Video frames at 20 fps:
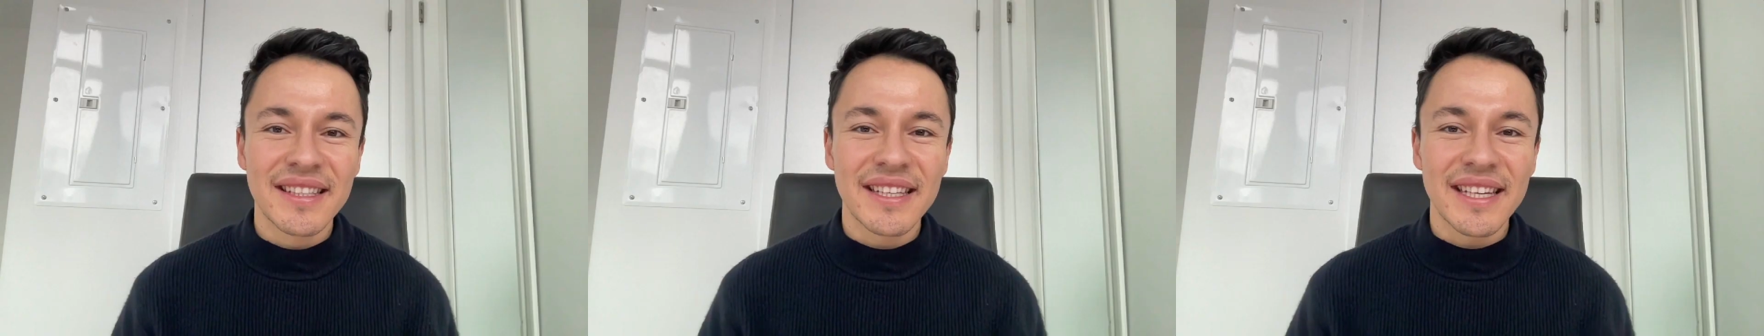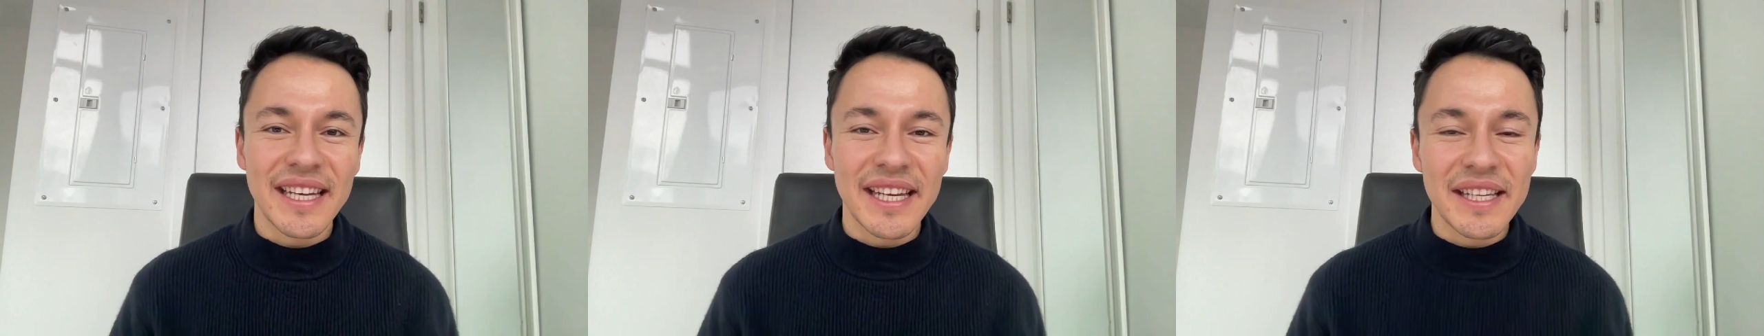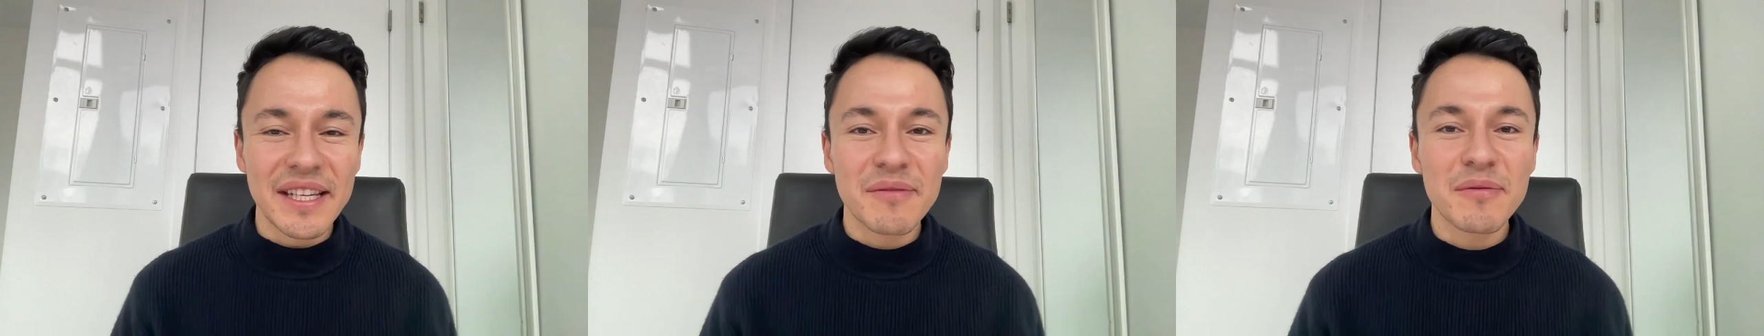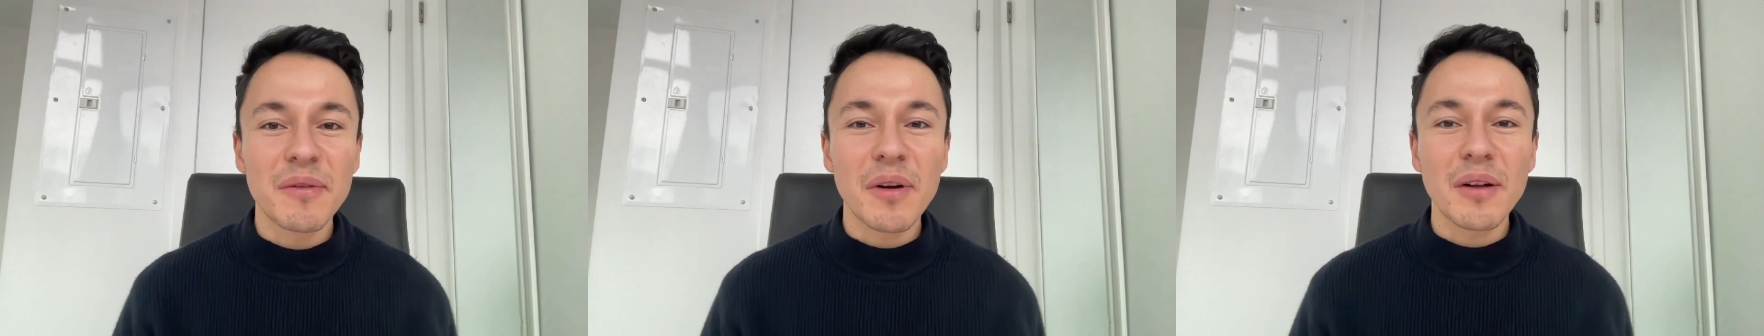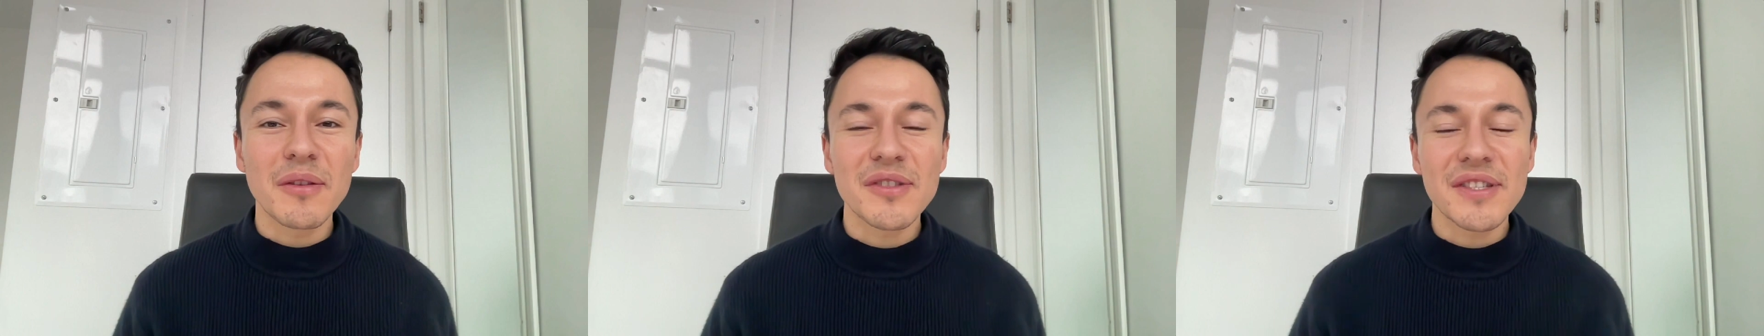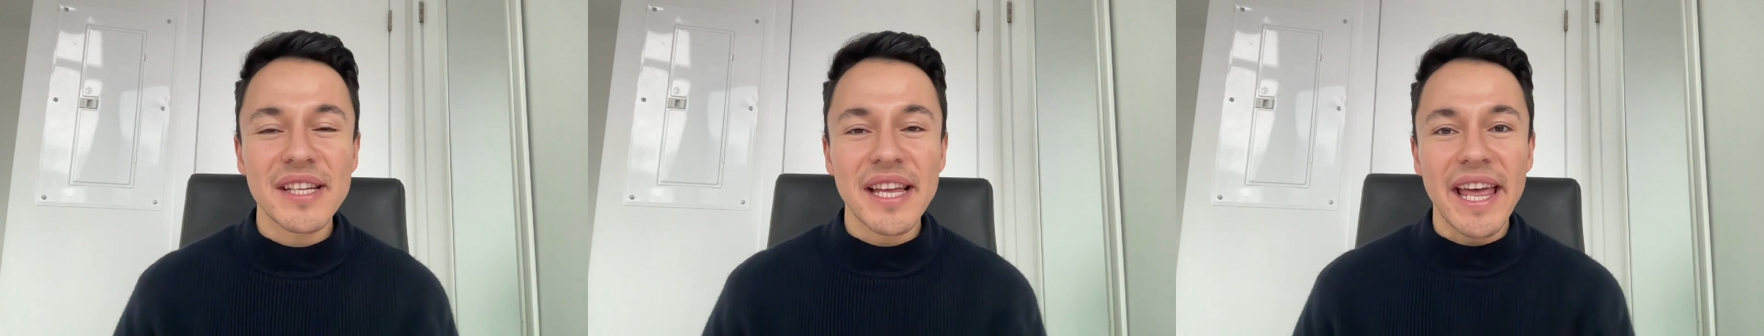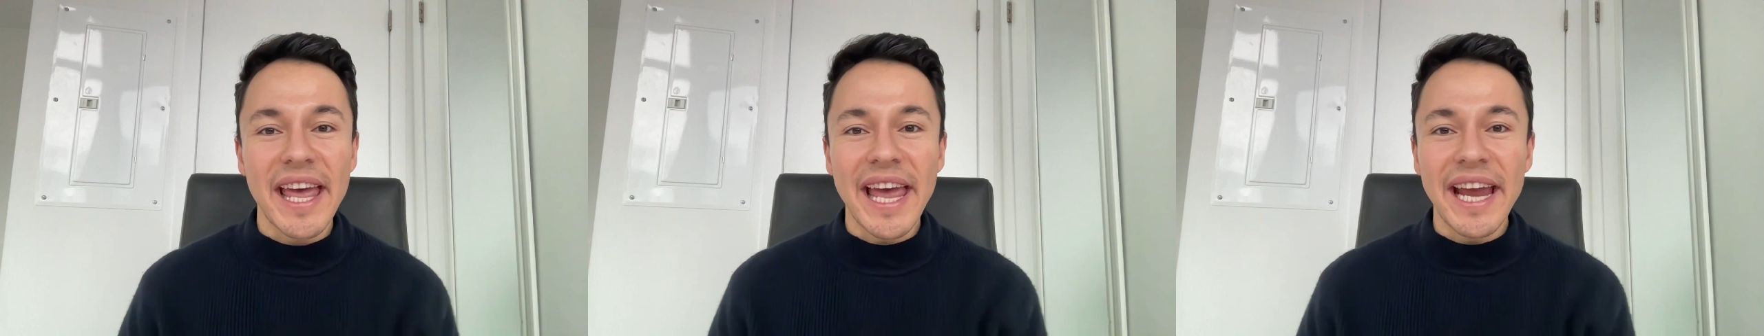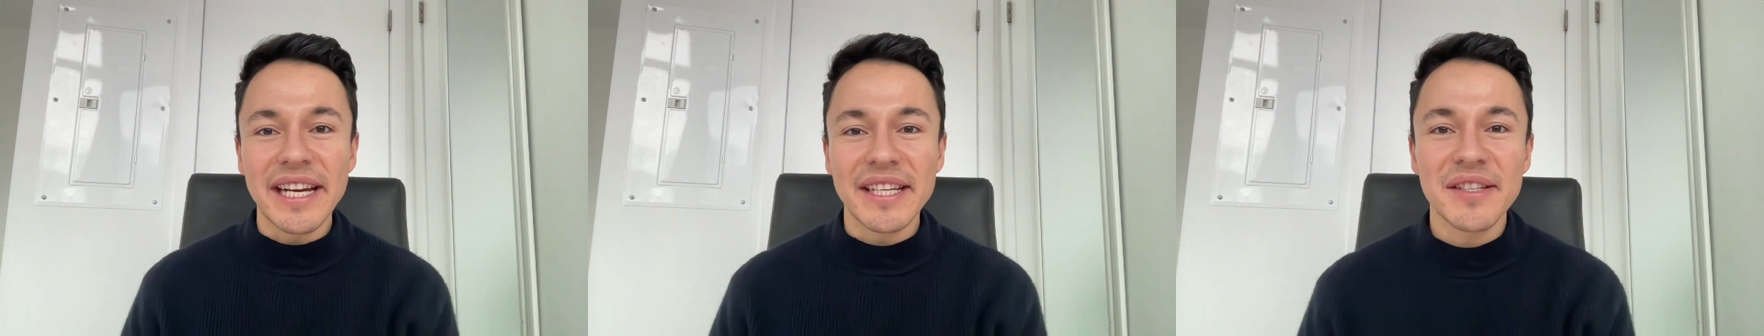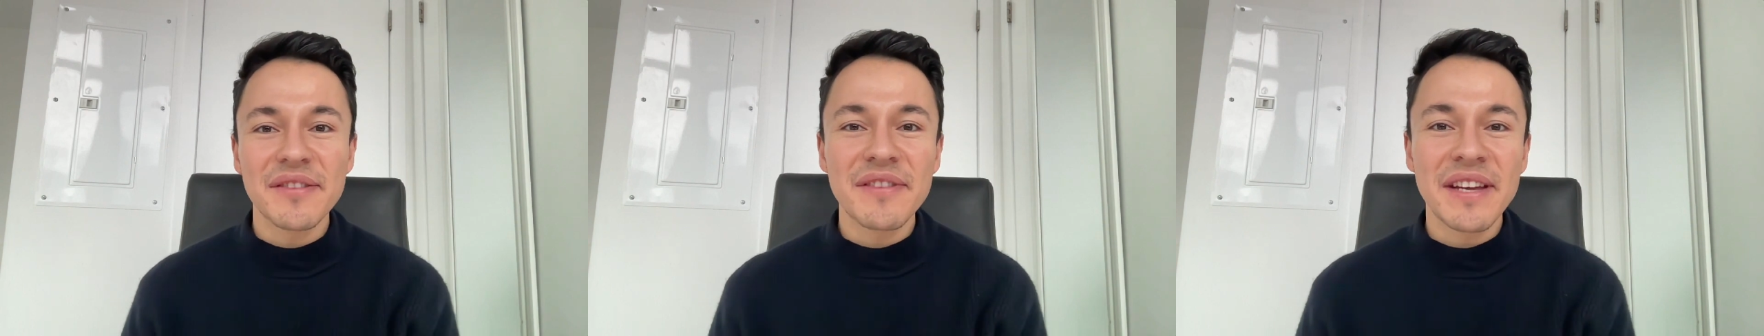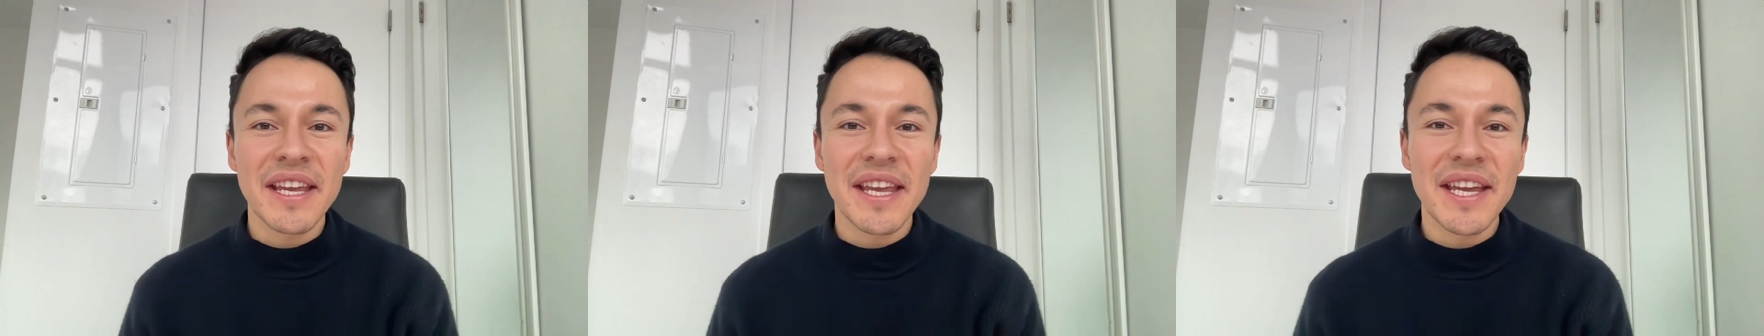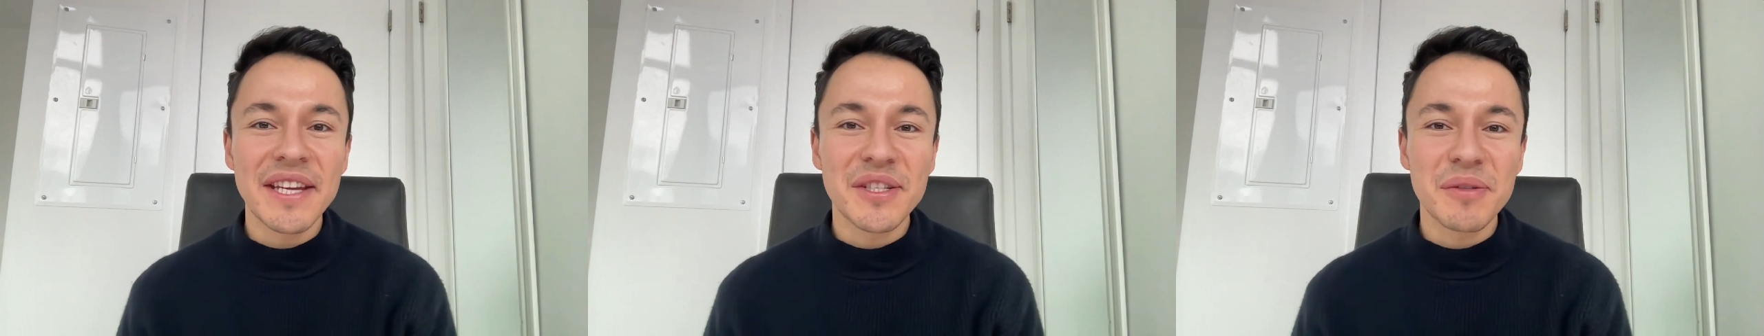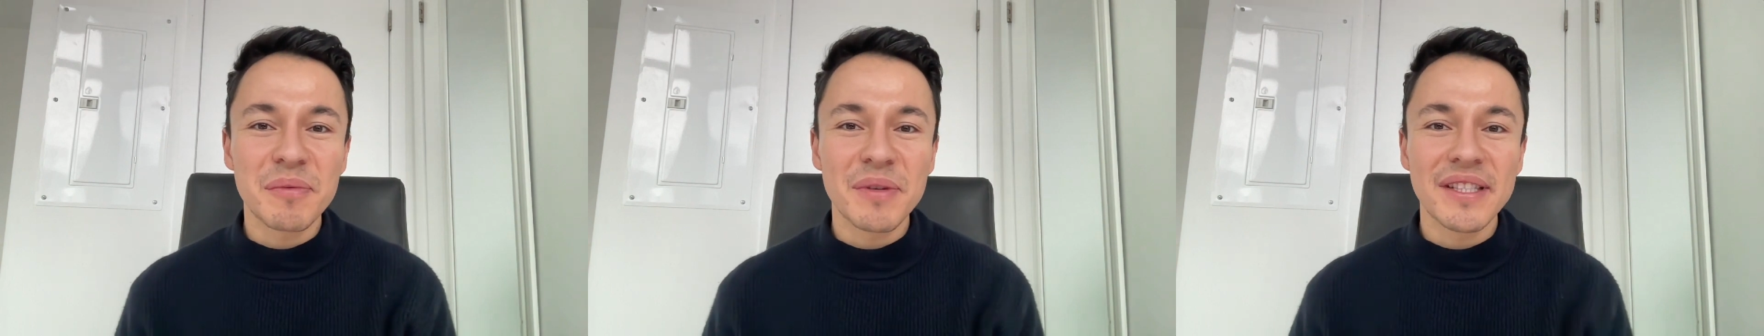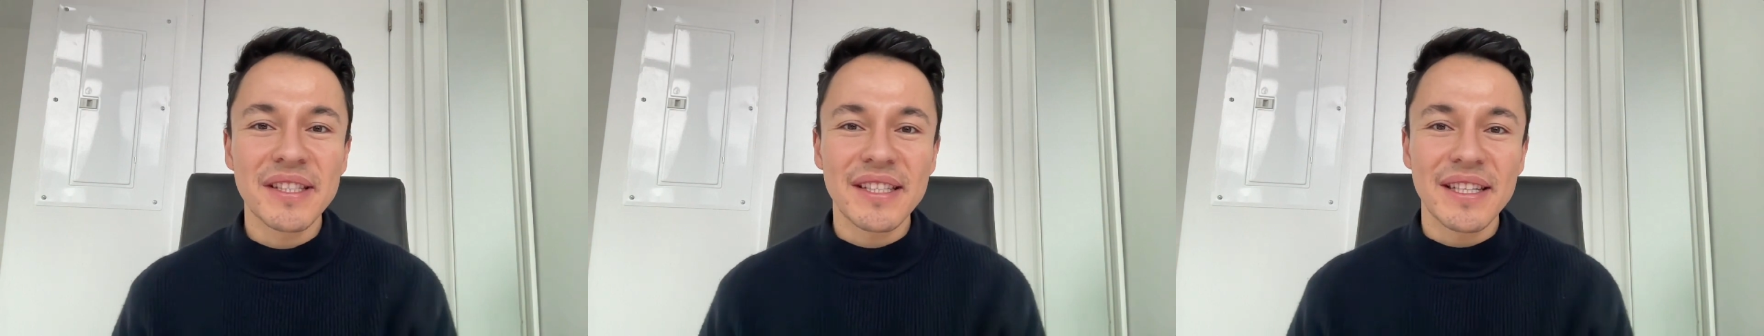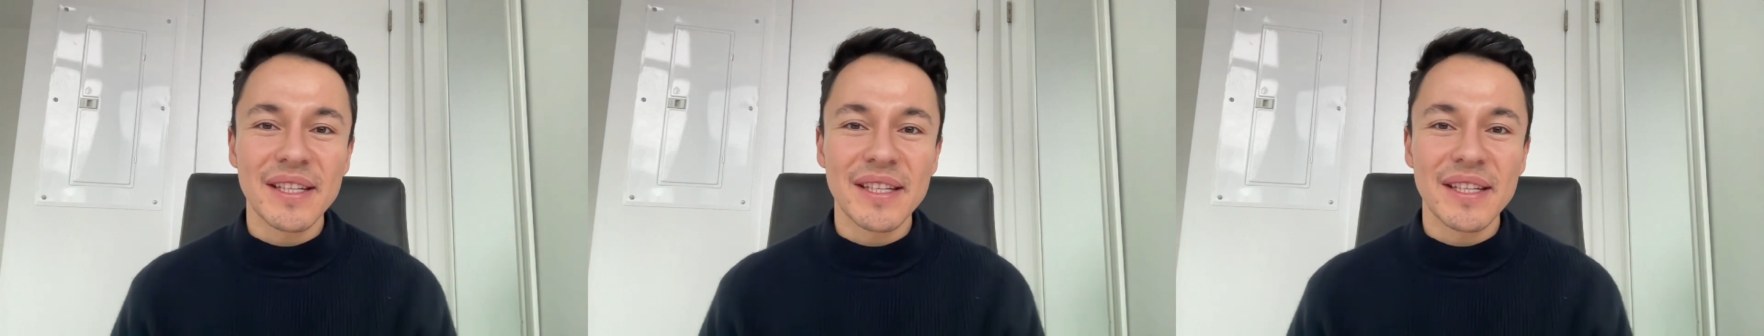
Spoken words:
It involves active engagement